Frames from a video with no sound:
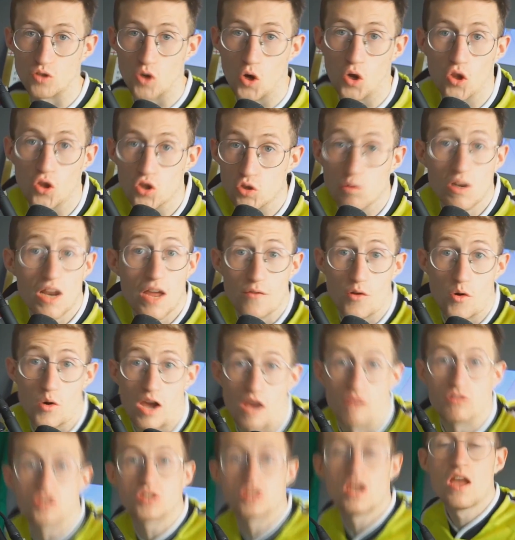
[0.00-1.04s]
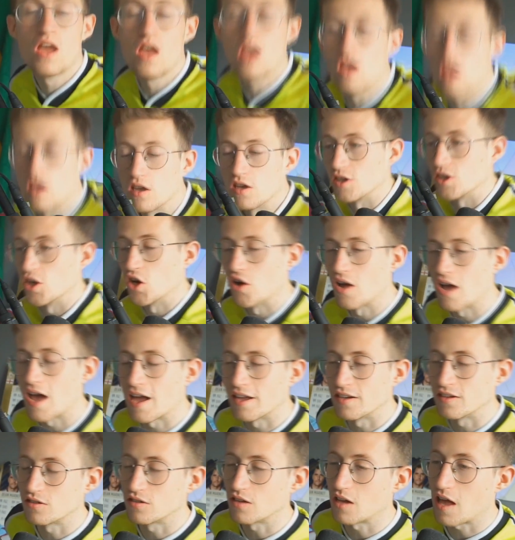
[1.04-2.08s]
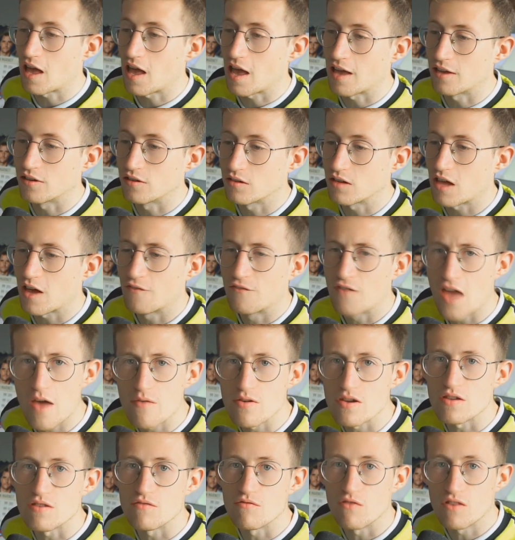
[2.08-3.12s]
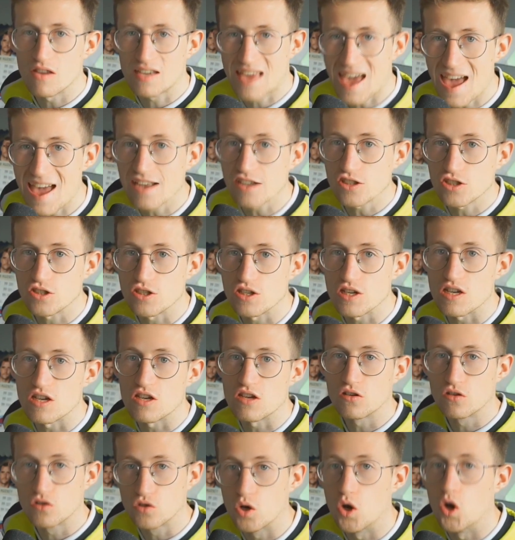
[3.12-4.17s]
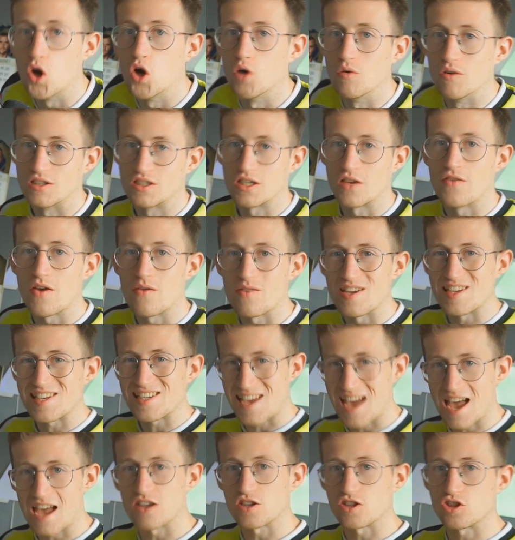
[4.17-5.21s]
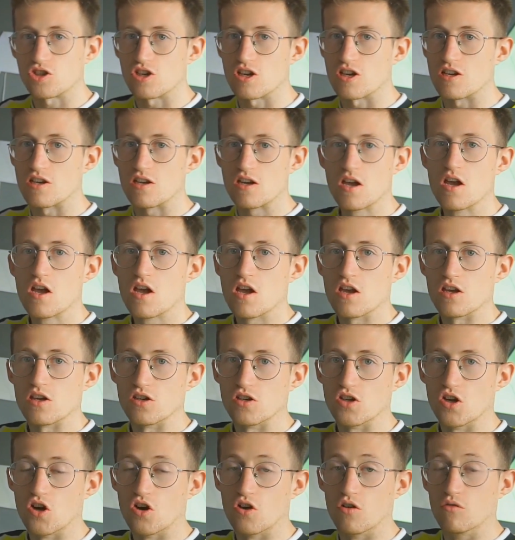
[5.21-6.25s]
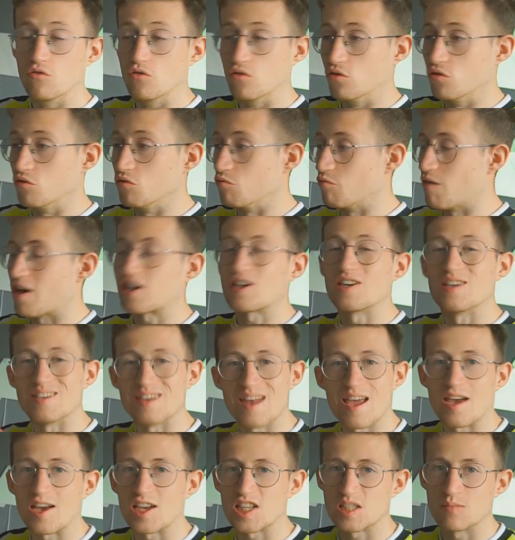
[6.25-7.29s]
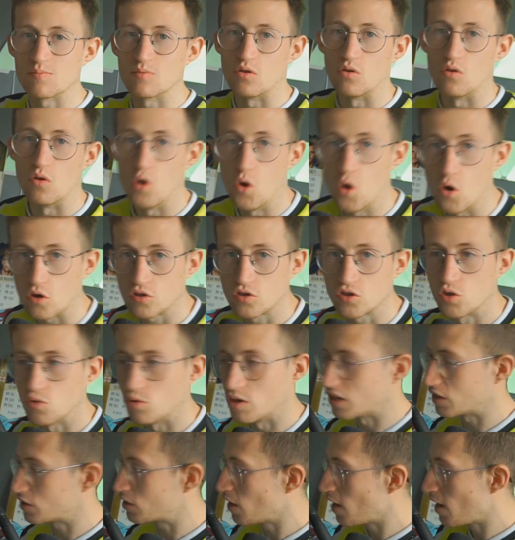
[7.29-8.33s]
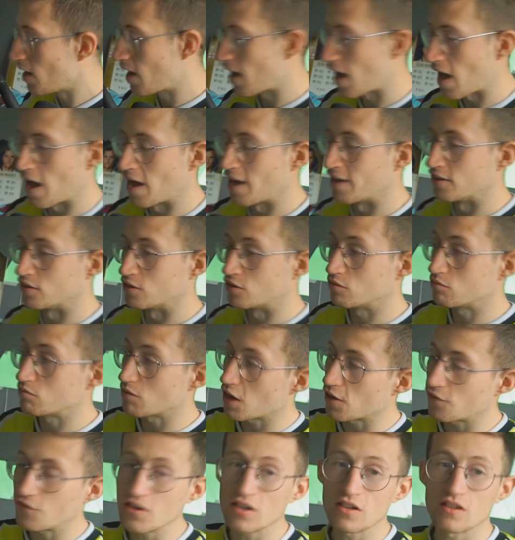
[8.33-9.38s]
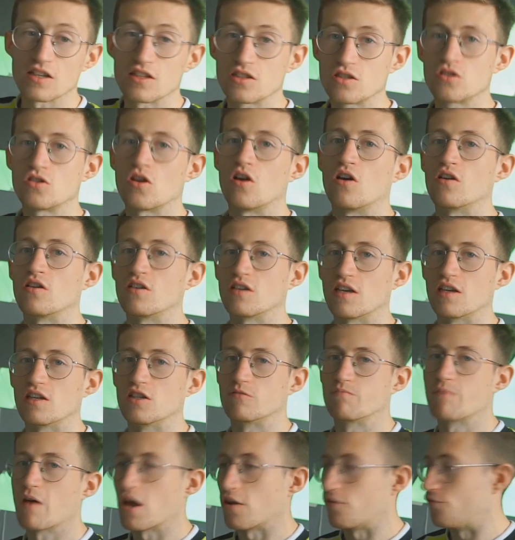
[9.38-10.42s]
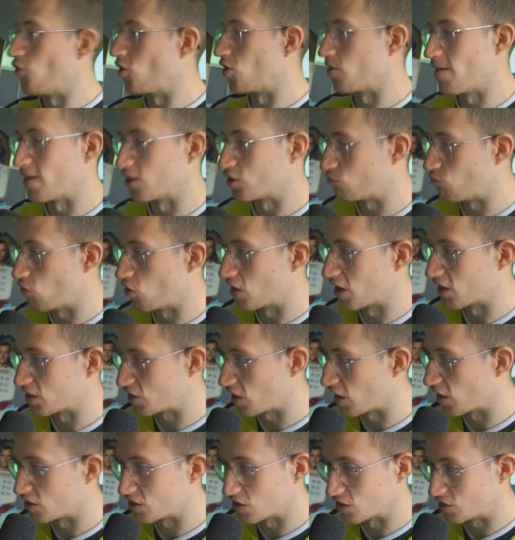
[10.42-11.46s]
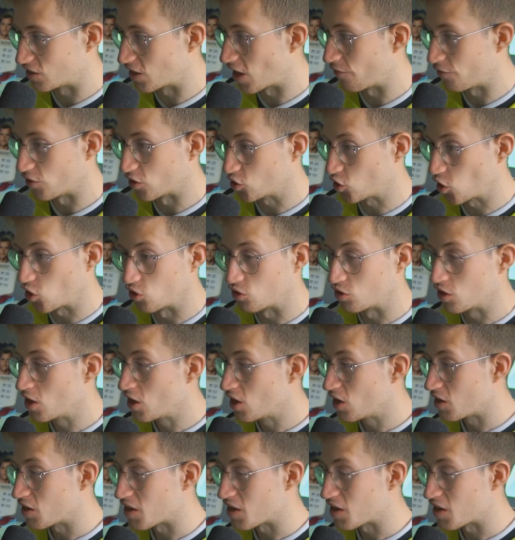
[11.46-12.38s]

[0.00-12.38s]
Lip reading: your colours, whatever else, you know, and a very catchy chorus, a very catchy, you know, recognisable hook to it. And I think this song is by far the best one. I'll say this is definitely a solid